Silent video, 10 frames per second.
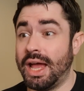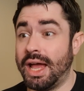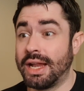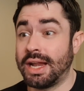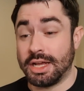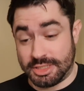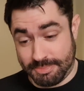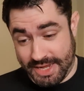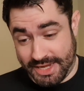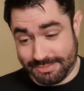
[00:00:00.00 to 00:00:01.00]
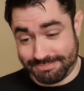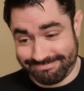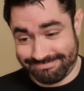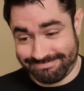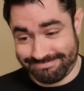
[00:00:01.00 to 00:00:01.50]
An ice pick.
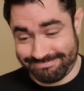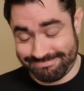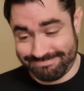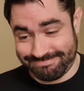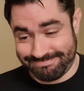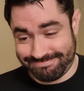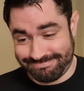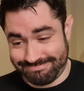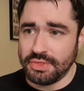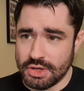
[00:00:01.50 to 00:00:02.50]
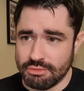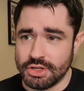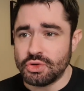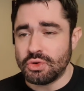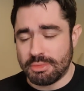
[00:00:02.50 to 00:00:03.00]
The
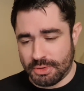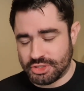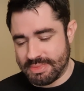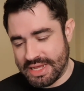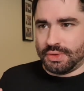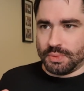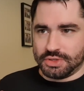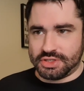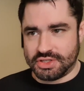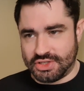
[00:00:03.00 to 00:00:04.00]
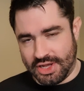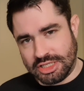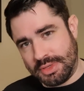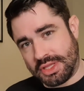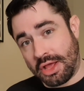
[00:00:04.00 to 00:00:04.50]
original lobotomy was designed
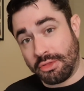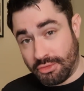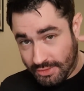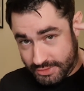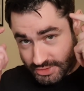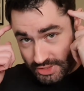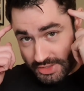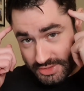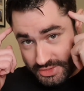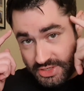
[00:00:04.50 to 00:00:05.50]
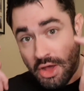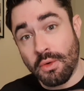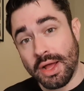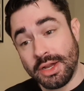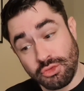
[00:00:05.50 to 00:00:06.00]
to be done through the sides of the
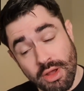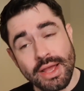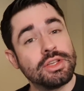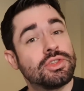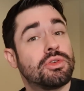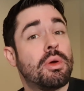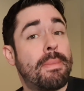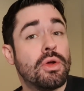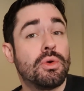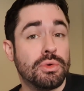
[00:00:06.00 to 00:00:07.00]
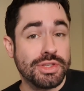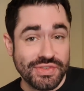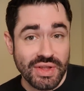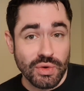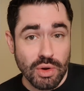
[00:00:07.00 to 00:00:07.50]
skull, and he's right, it's through a bone called the
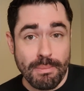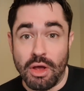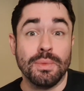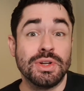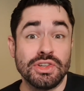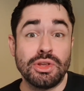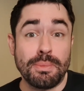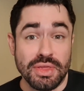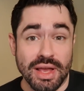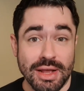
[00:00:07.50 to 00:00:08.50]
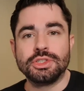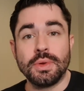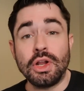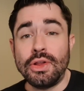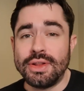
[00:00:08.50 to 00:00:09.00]
sphenoid bone, which is super thick. So
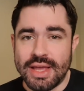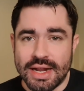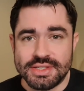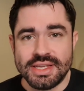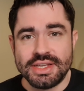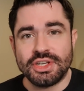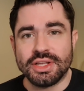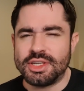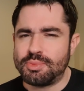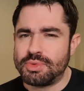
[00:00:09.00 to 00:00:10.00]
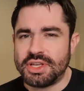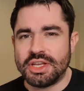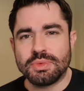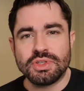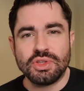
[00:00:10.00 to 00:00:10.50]
including the anesthesia, this
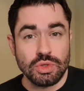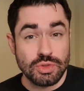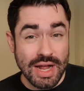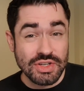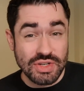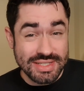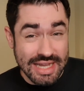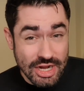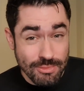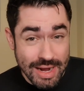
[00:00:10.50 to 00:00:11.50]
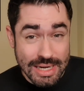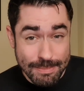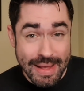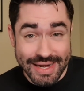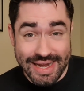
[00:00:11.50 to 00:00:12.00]
procedure was thought to actually take around
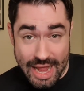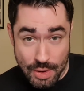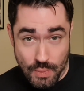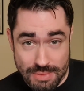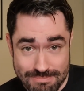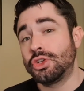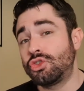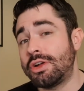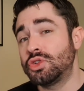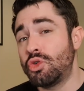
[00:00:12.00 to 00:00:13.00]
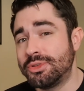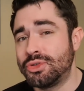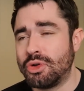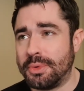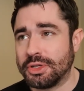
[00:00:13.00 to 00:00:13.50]
about an hour. The
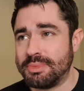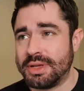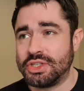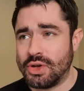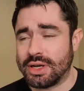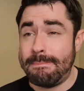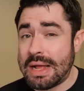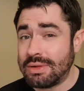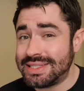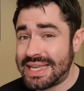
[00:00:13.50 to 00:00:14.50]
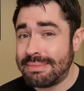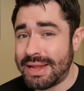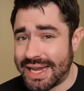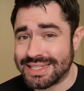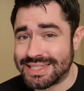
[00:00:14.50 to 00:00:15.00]
transorbital lobotomy took about 10
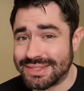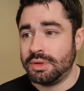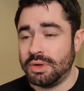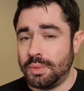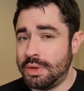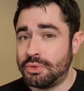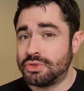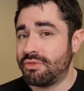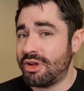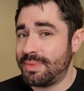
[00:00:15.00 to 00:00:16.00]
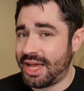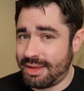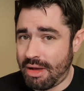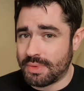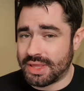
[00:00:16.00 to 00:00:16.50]
minutes. When Walter Freeman
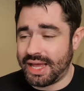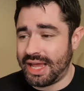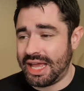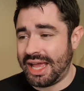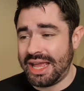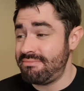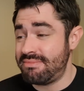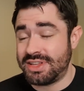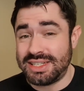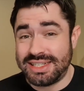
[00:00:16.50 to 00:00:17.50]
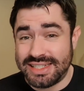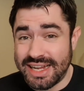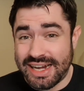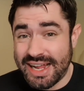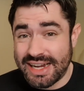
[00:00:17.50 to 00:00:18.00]
came up with it, he just
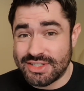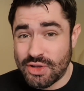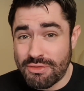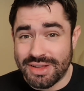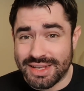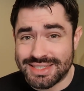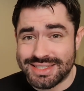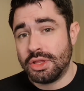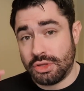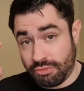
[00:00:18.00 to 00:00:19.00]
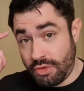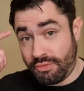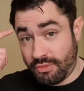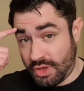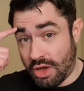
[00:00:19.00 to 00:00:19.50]
did it in his office. The
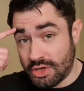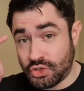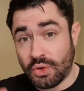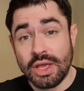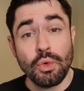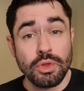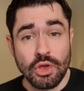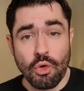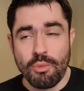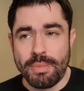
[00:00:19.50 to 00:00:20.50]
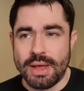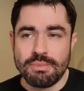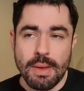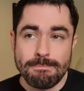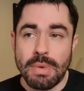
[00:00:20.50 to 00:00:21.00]
roof of the eye socket, or the
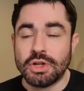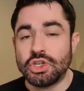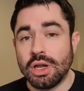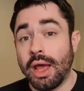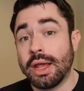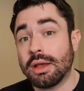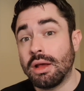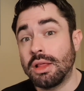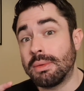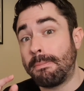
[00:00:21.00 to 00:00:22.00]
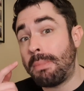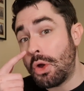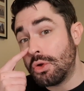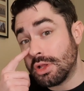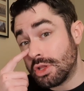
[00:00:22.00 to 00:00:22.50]
orbit, much like the
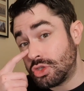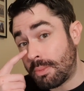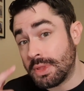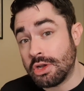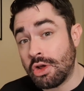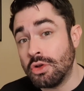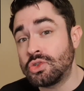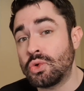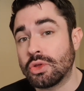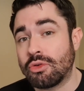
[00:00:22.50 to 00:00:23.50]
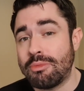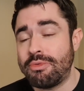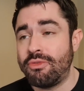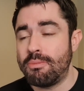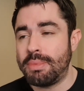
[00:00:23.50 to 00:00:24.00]
bone at the top of the nose called the
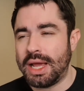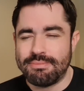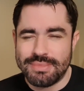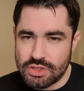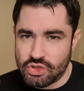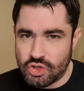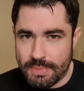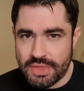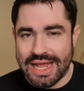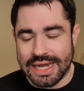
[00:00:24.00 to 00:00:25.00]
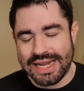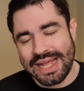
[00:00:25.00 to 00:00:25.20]
cribriform plate, super thin,